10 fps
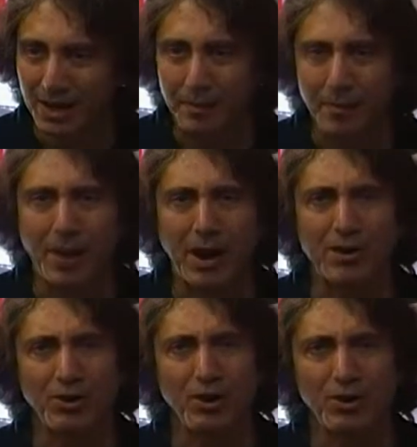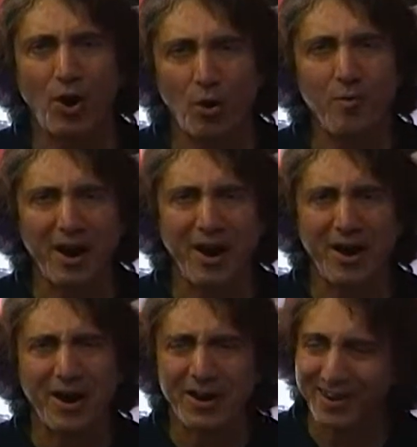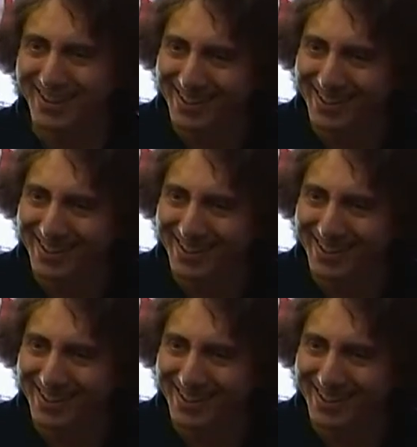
about maybe Colbert? He,